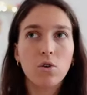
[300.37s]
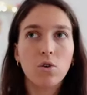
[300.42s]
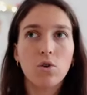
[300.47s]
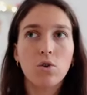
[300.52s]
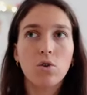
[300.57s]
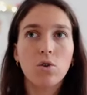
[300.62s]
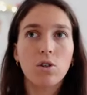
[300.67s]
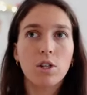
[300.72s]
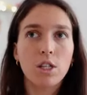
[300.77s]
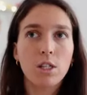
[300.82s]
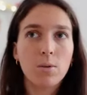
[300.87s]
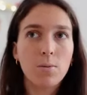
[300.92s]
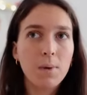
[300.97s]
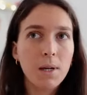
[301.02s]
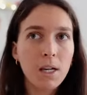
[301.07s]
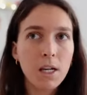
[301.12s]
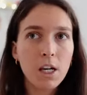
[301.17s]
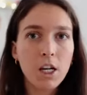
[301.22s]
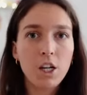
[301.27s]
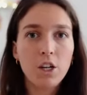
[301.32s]
or
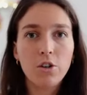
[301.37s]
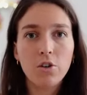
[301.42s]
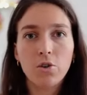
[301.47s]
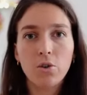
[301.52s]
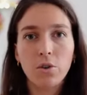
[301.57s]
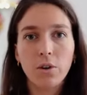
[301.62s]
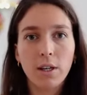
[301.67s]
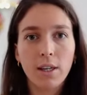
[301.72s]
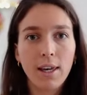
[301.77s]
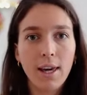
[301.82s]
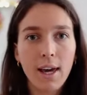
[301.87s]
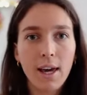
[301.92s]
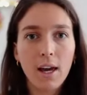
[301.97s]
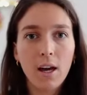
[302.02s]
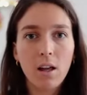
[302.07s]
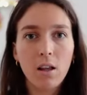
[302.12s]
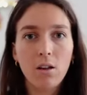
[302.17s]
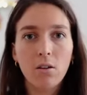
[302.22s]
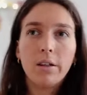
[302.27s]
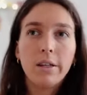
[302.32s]
spinach or
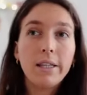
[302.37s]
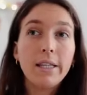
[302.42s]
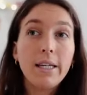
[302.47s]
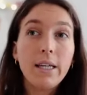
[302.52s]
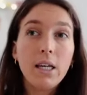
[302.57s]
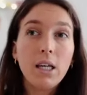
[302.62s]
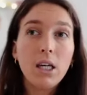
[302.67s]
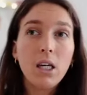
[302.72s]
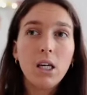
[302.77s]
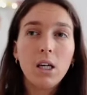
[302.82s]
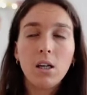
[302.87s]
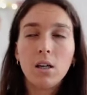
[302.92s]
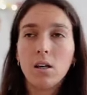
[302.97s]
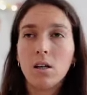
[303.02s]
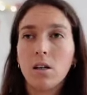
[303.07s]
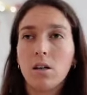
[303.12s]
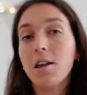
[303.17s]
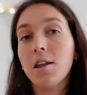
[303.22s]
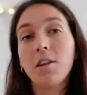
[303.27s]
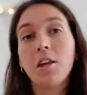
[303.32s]
kale, leek.
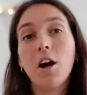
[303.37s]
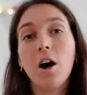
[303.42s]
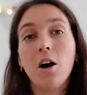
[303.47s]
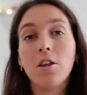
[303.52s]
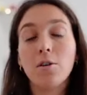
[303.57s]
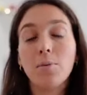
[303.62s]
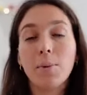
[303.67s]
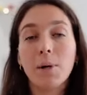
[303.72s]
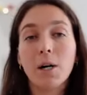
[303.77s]
Then the other